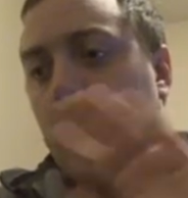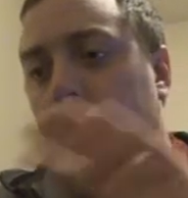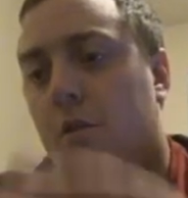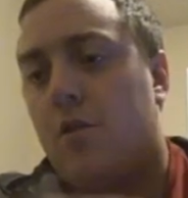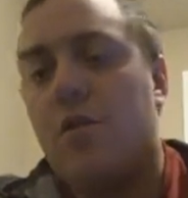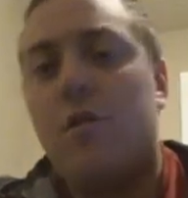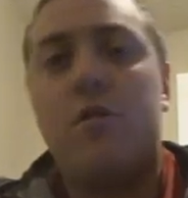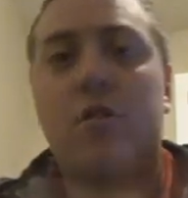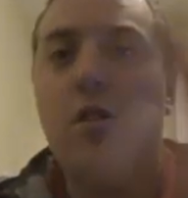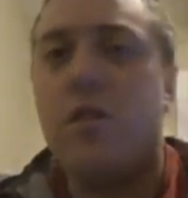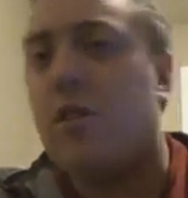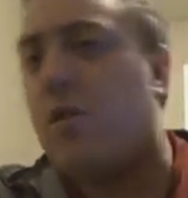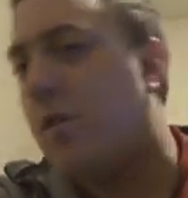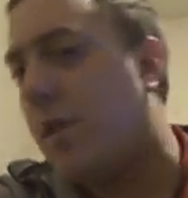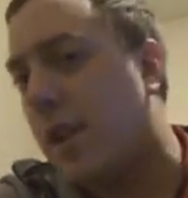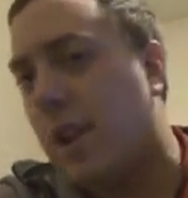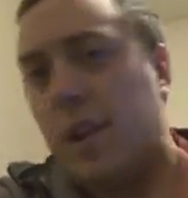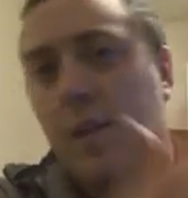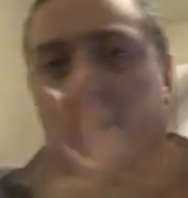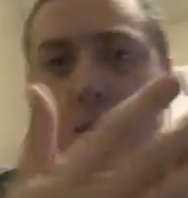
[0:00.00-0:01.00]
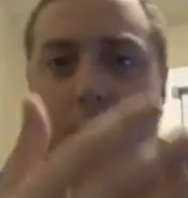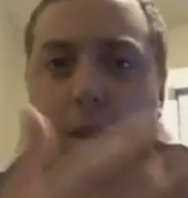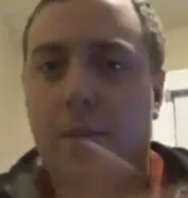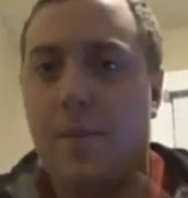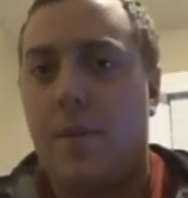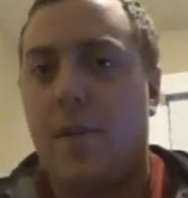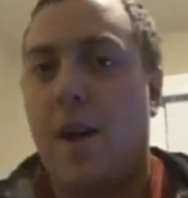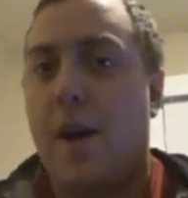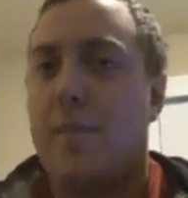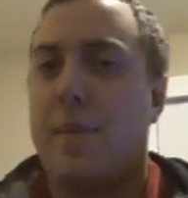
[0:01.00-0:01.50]
she's really
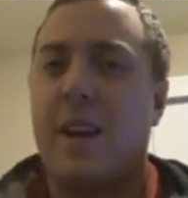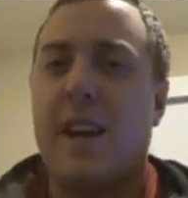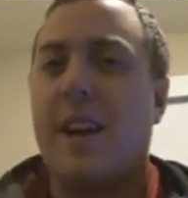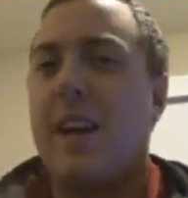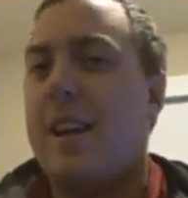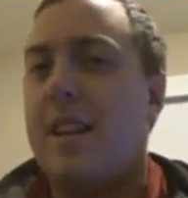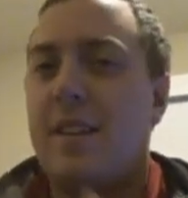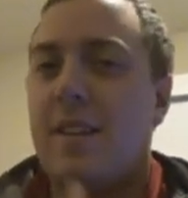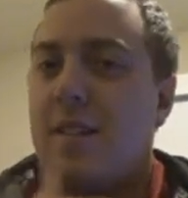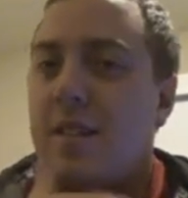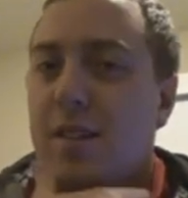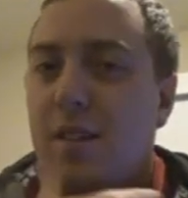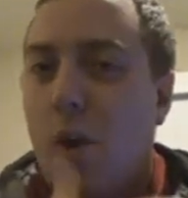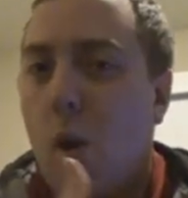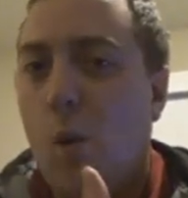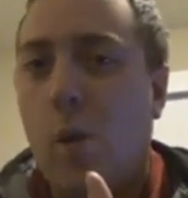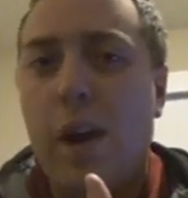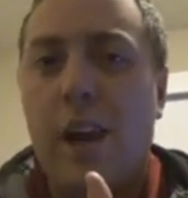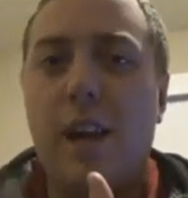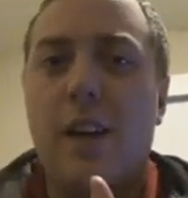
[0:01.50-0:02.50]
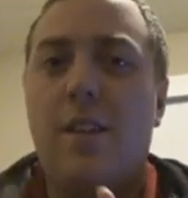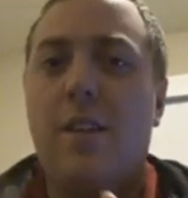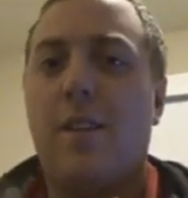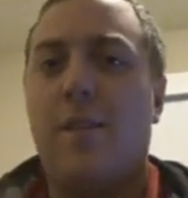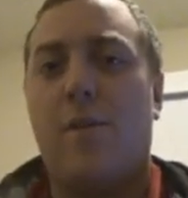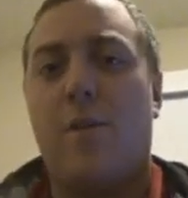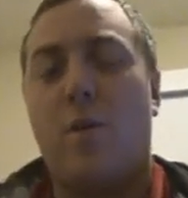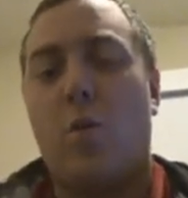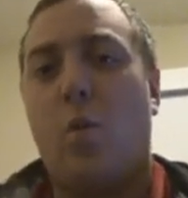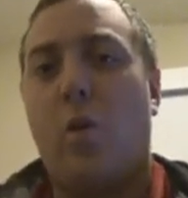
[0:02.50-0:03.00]
flip-floppy. It's so
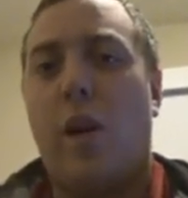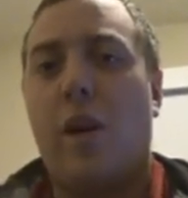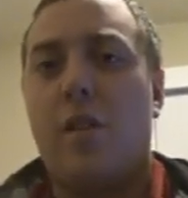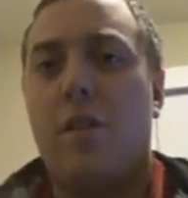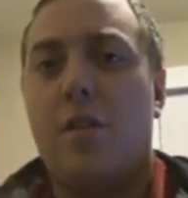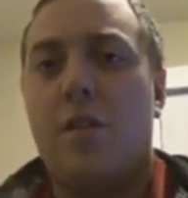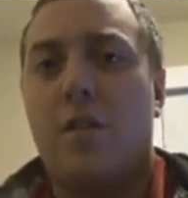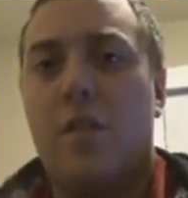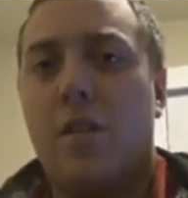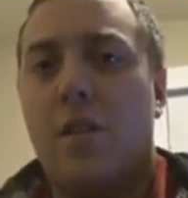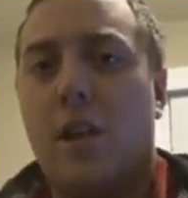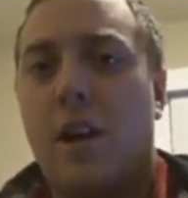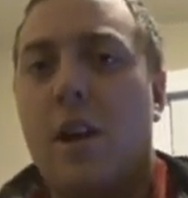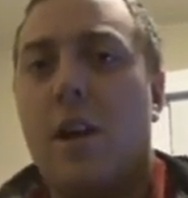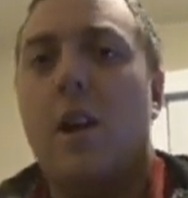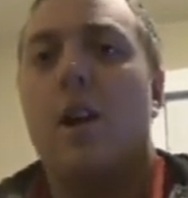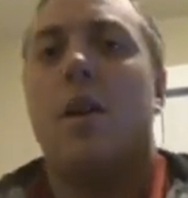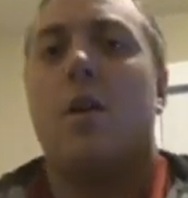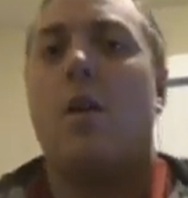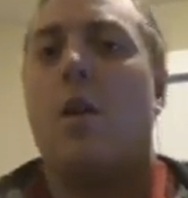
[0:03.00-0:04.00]
easy for Wells to, like...